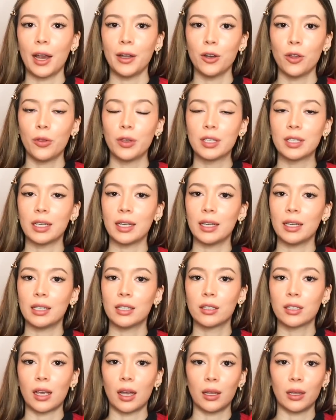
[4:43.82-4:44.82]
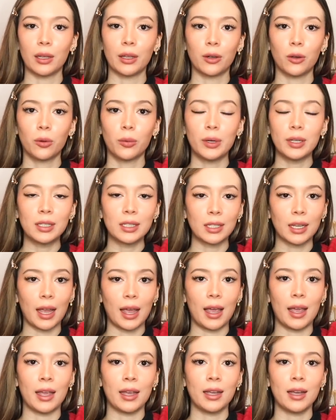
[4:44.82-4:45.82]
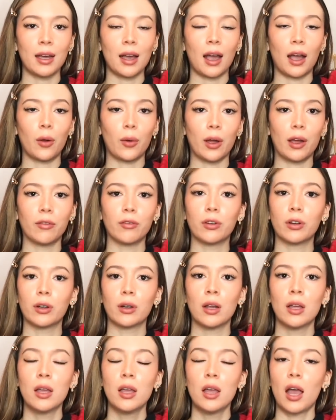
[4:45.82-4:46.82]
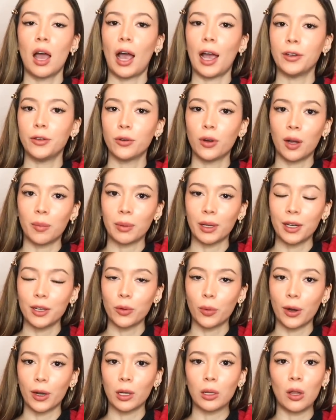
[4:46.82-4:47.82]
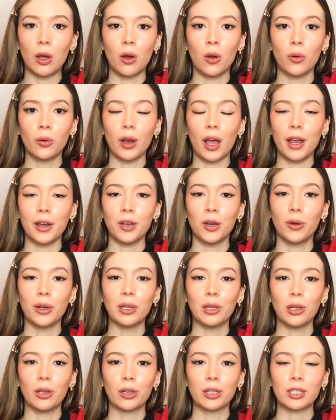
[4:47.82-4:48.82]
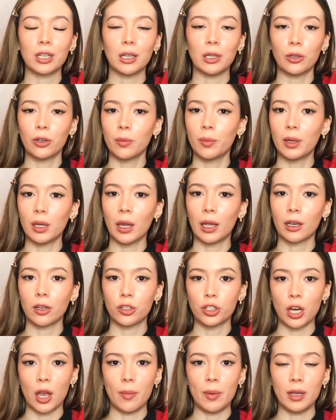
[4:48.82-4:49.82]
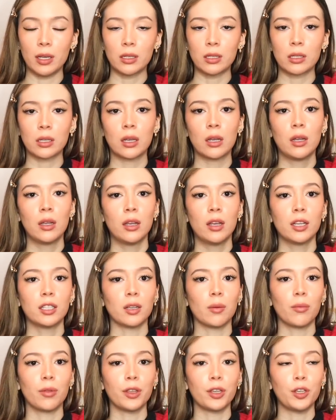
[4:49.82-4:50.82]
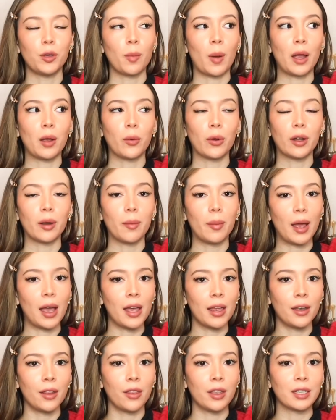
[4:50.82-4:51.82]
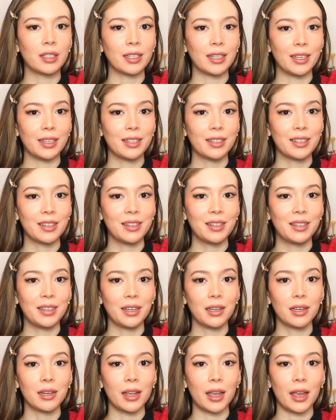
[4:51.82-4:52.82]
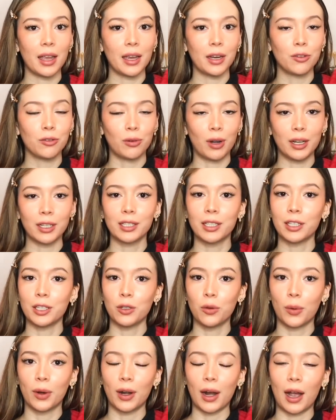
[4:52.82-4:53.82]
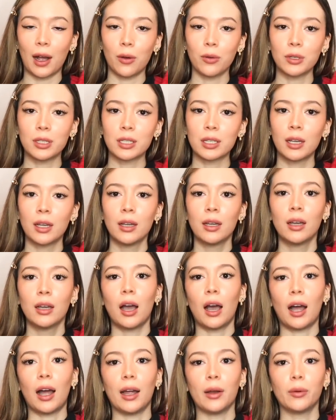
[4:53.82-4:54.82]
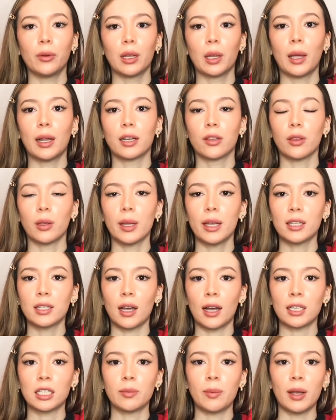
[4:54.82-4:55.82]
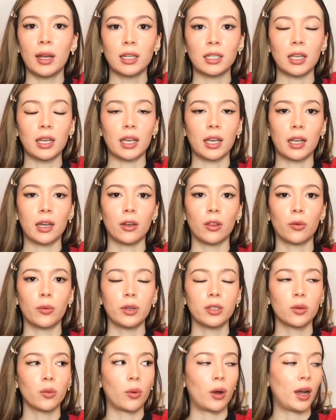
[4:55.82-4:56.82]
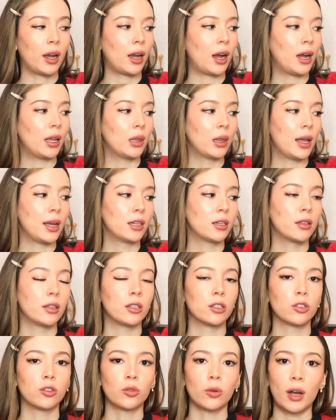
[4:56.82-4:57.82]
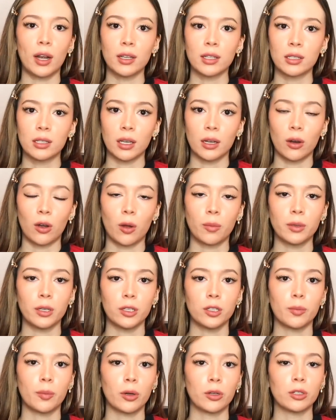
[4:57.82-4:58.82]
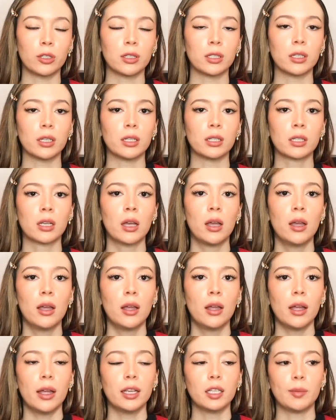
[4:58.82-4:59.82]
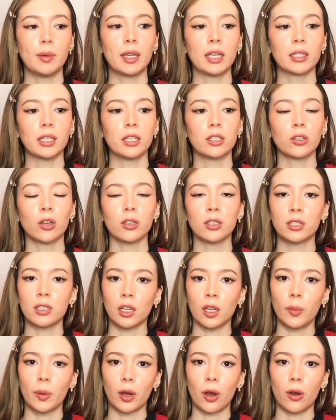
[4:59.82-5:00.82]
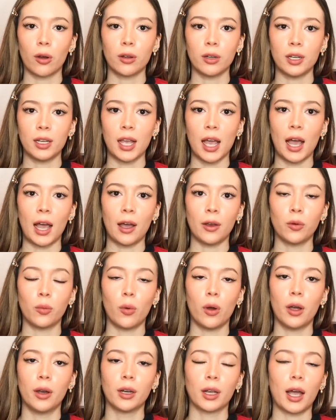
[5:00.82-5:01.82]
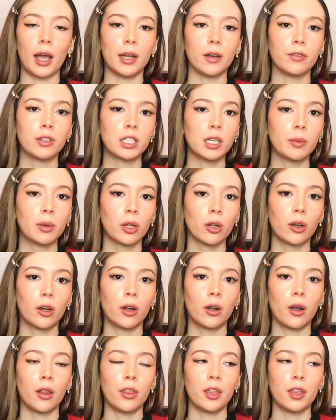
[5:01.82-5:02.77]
I know this is a little risque, however, I do not plan to wear it alone. I know it looks a little bit like a chemise, something you might wear to bed. This is indeed a dress that you wear out. I really liked the lace aspect, and the reason why I liked this dress and opted to purchase this is because I saw Stella McCartney had one kind of similar.